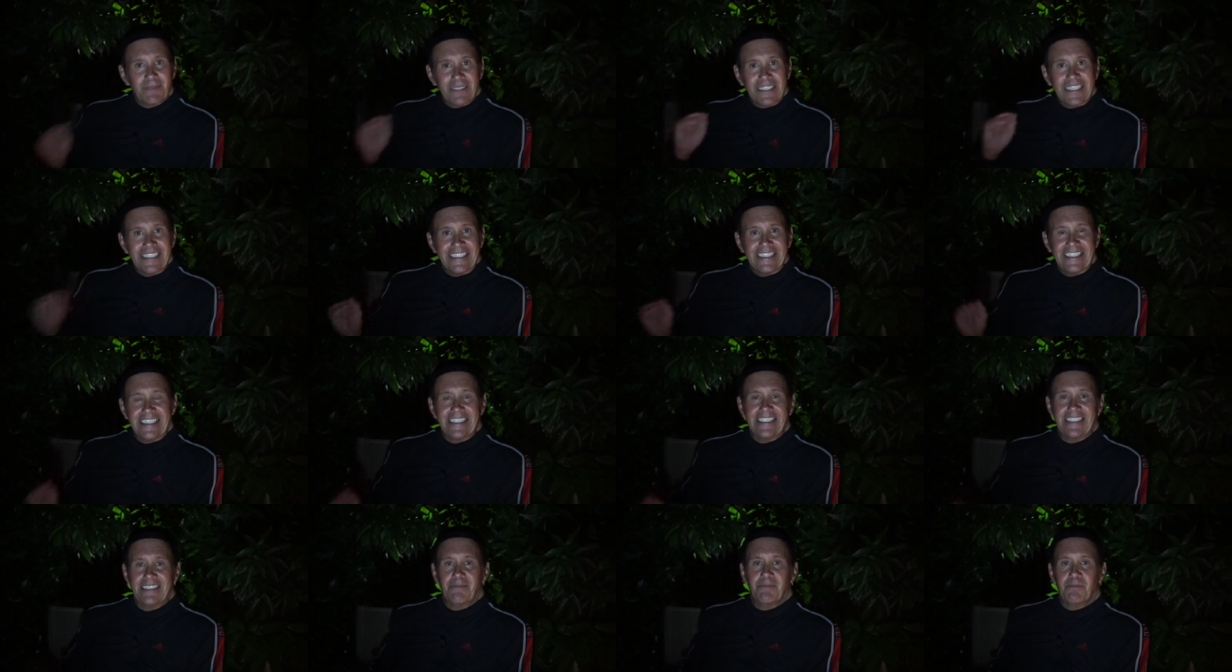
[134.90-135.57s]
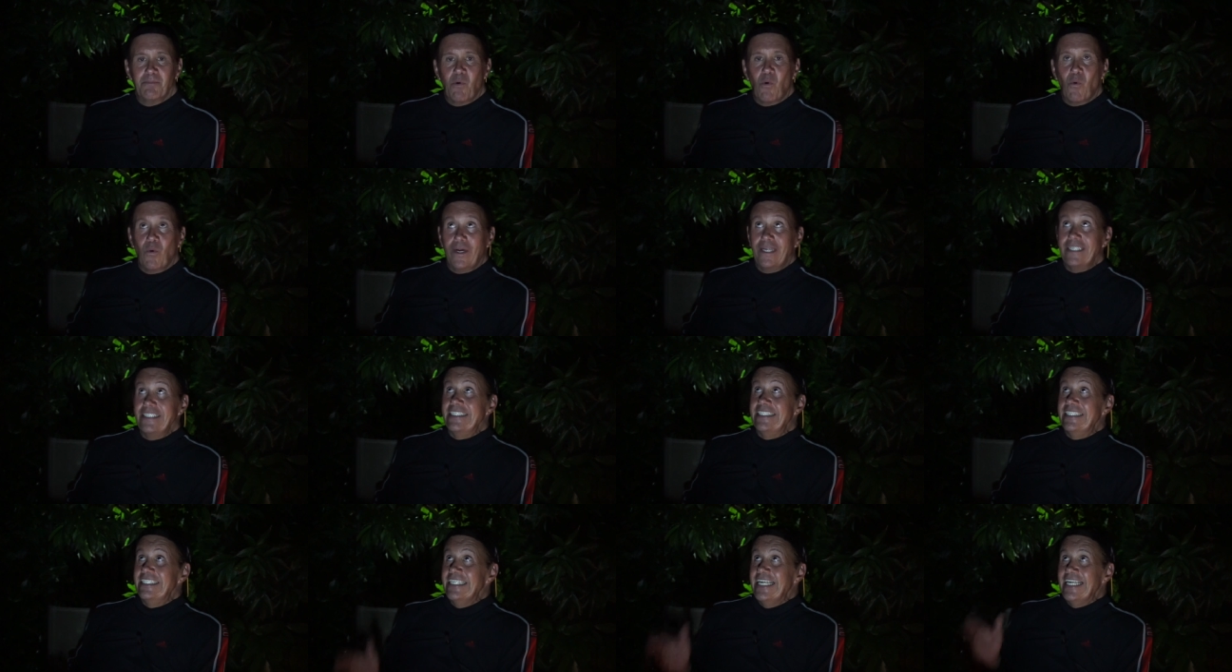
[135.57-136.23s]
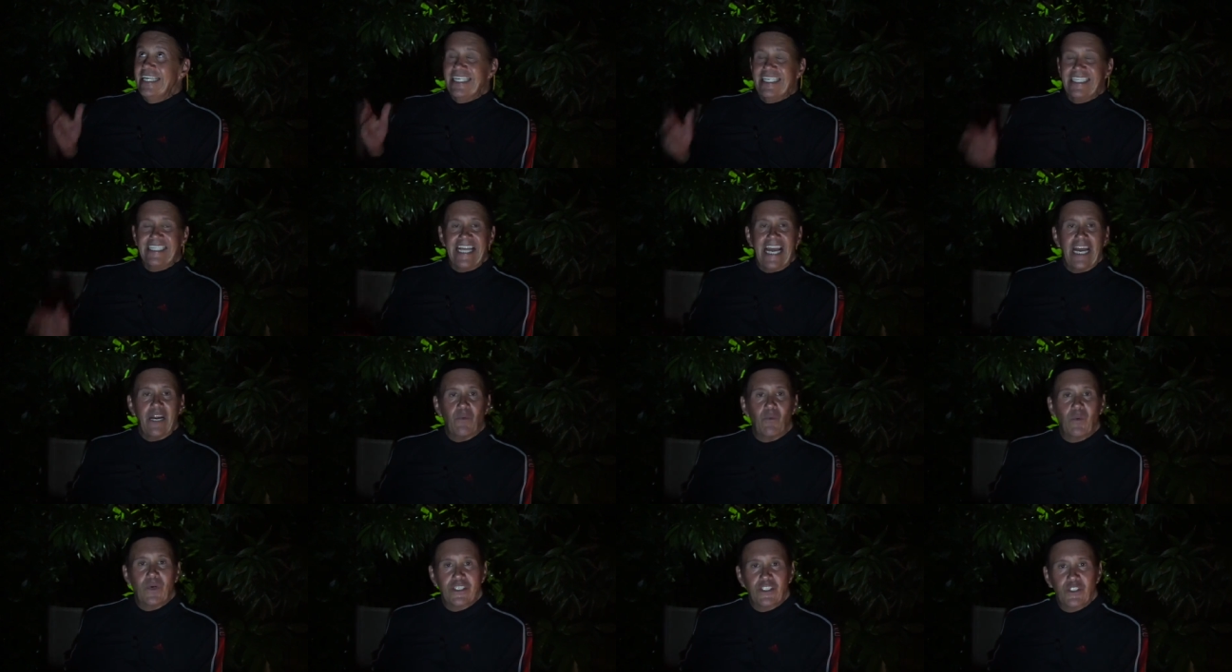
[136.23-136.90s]
because it's important and
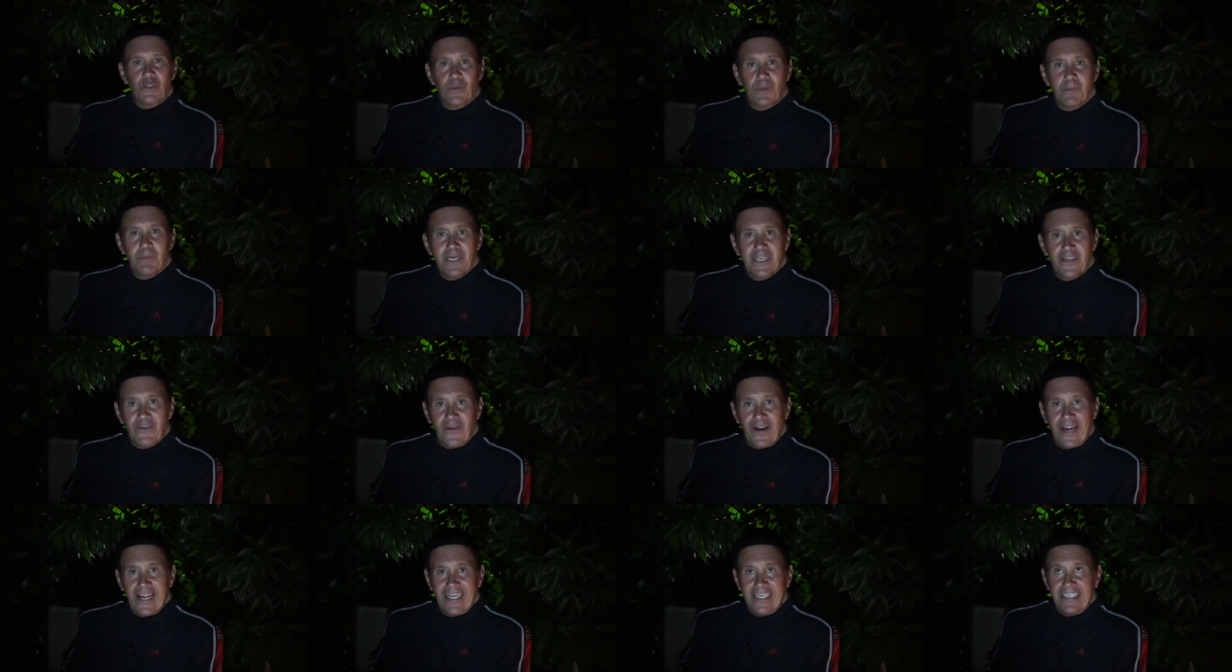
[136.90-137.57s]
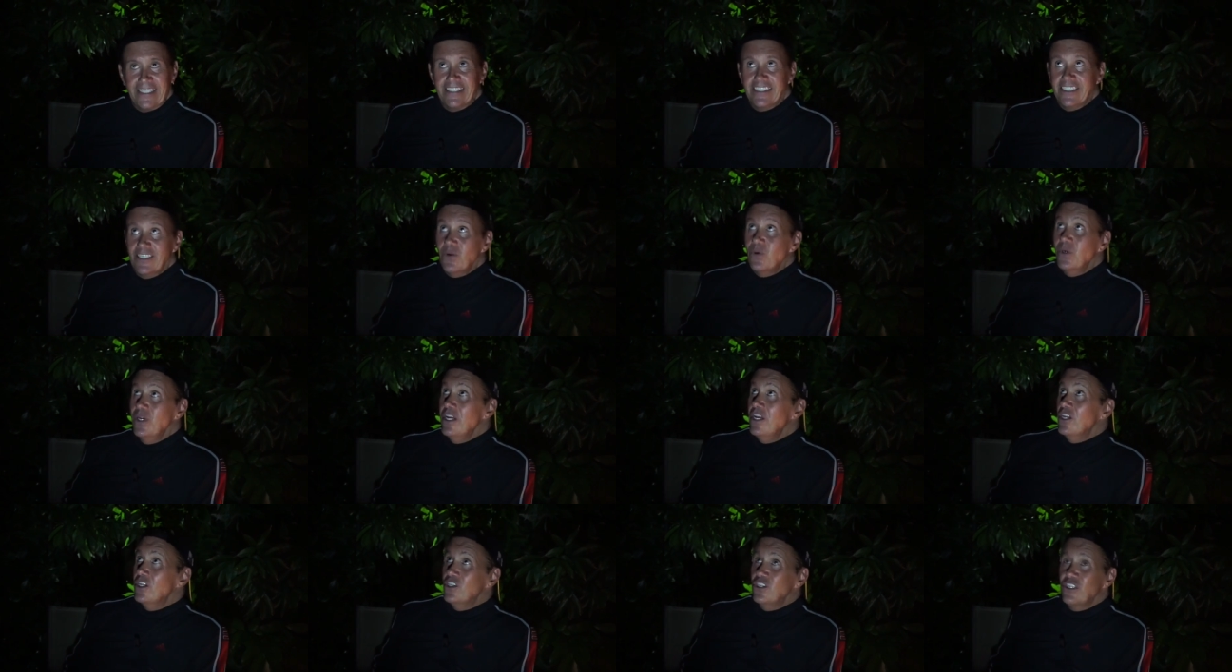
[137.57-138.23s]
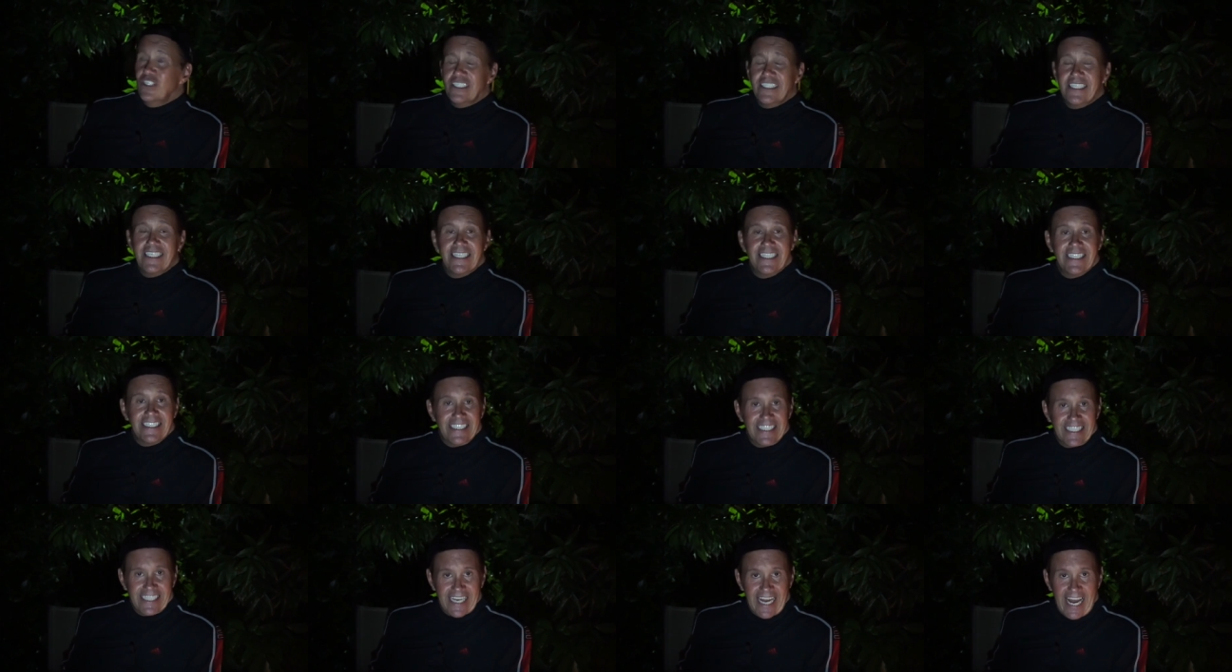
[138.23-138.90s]
that wish will be granted. So look to
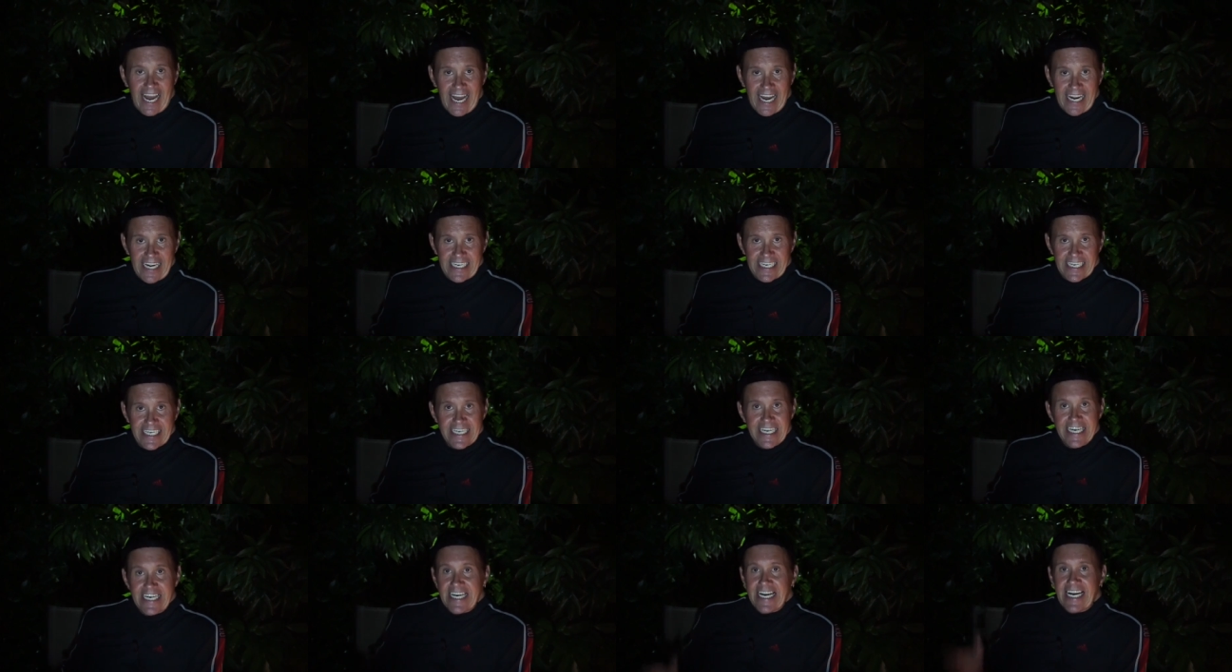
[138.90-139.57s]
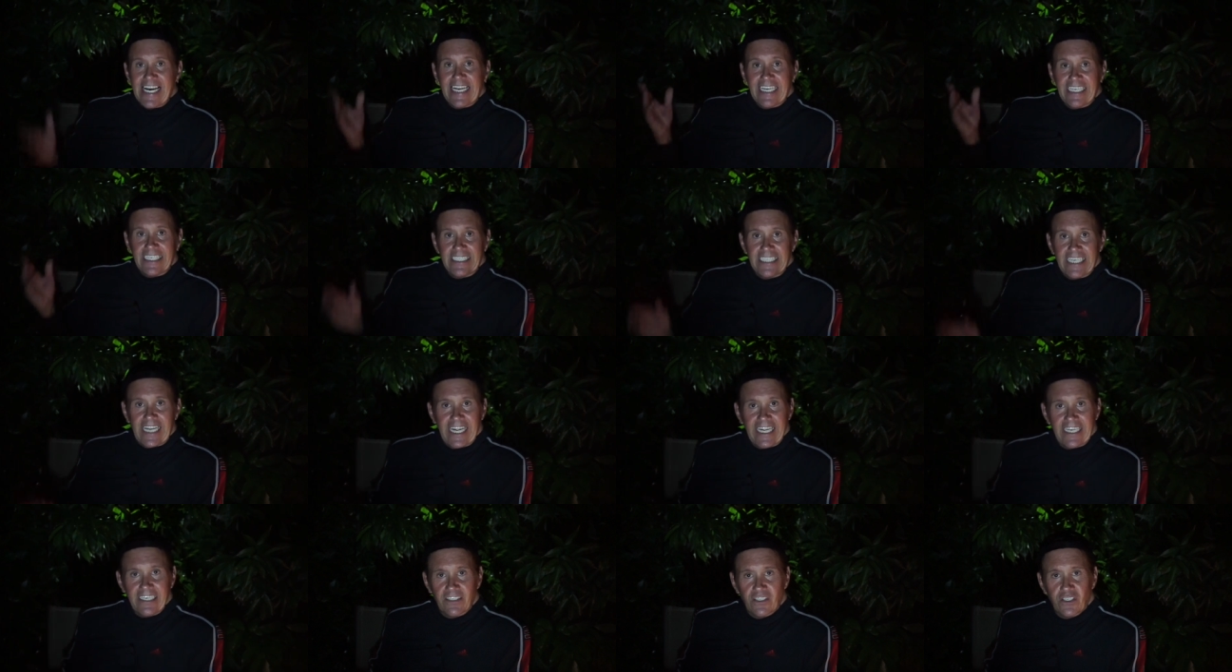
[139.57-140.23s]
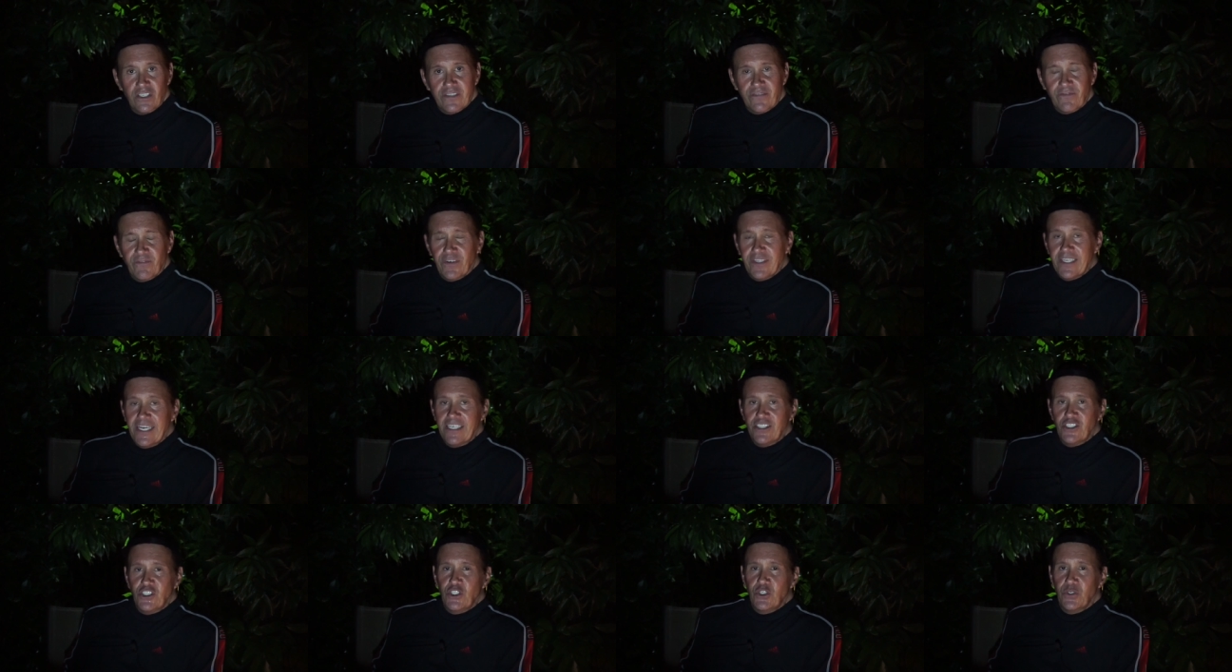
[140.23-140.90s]
the skies and, and look for
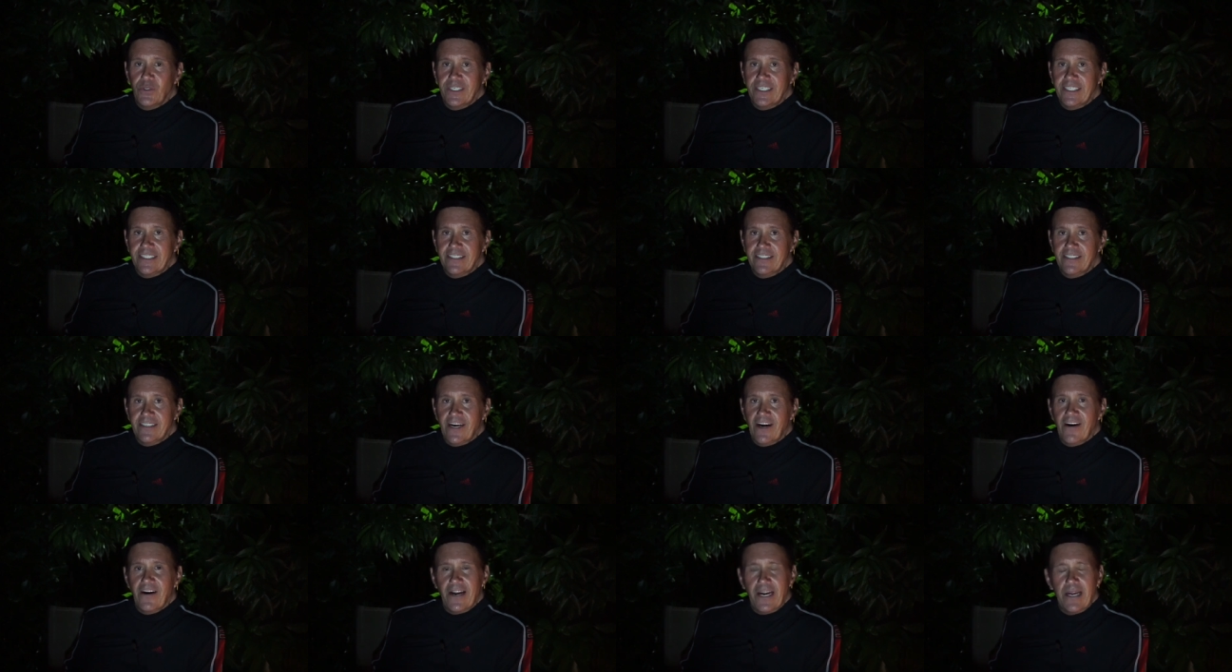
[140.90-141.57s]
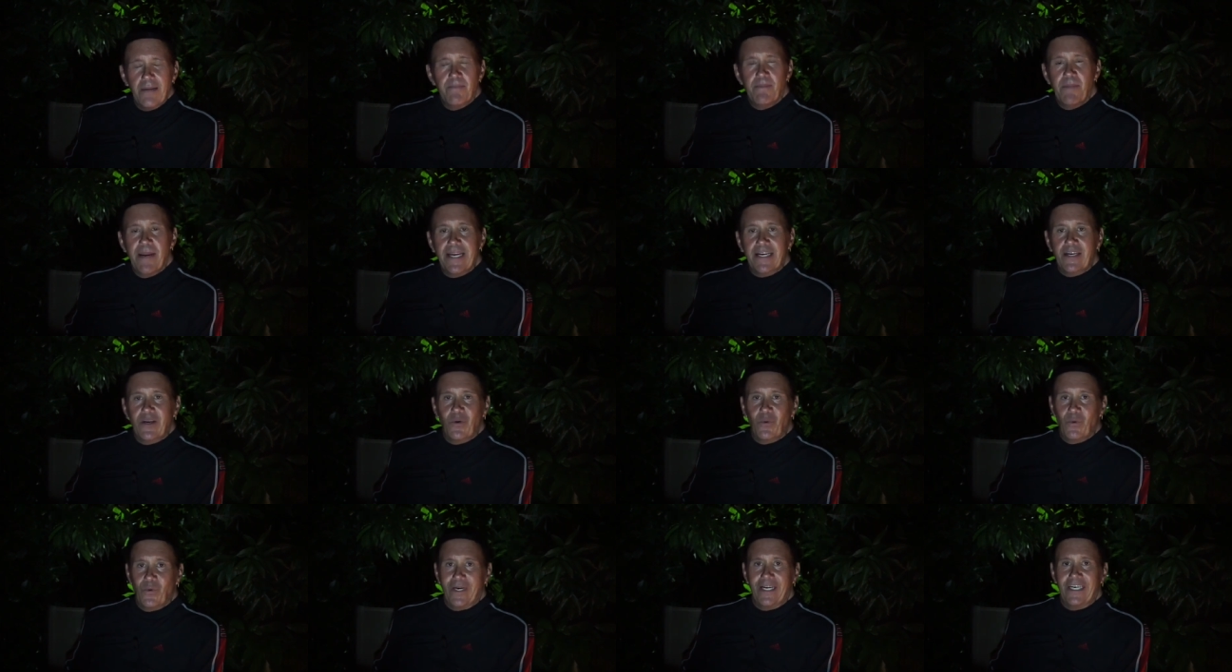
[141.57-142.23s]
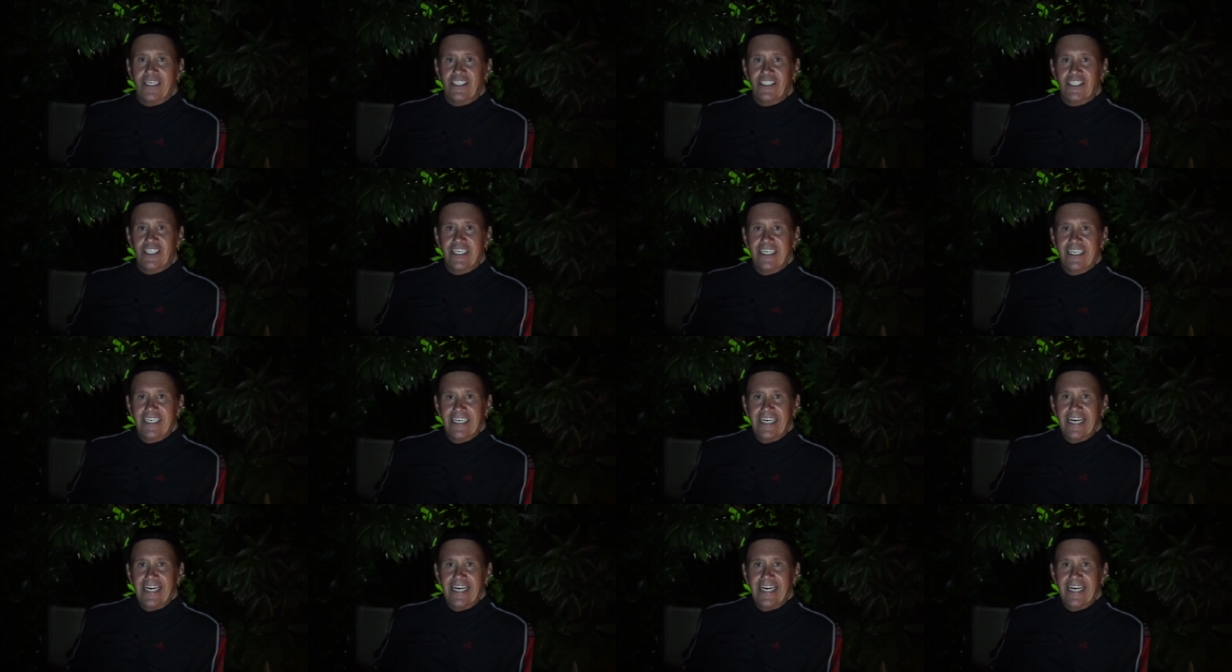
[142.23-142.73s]
that shooting star and make a wish.